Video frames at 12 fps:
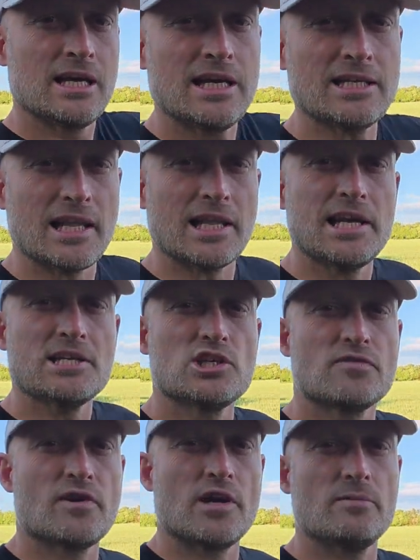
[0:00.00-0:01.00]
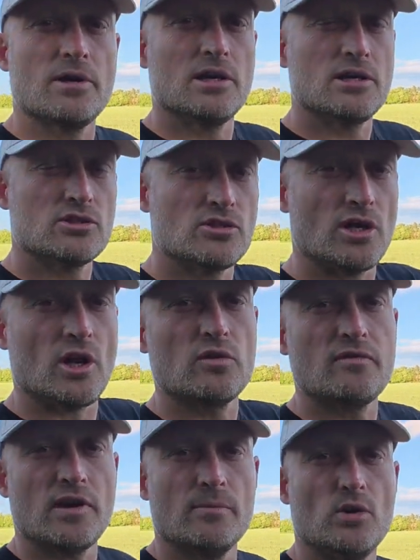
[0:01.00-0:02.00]
in that latest firmware to the
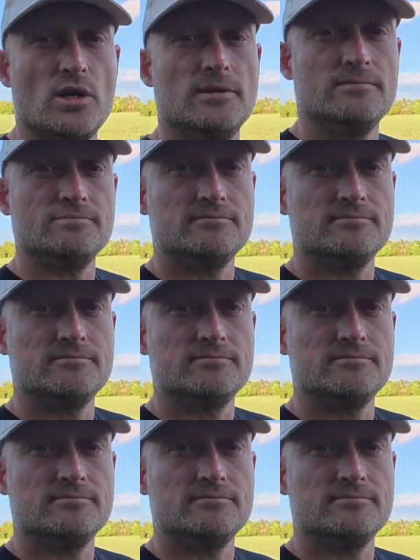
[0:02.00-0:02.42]
old firmware.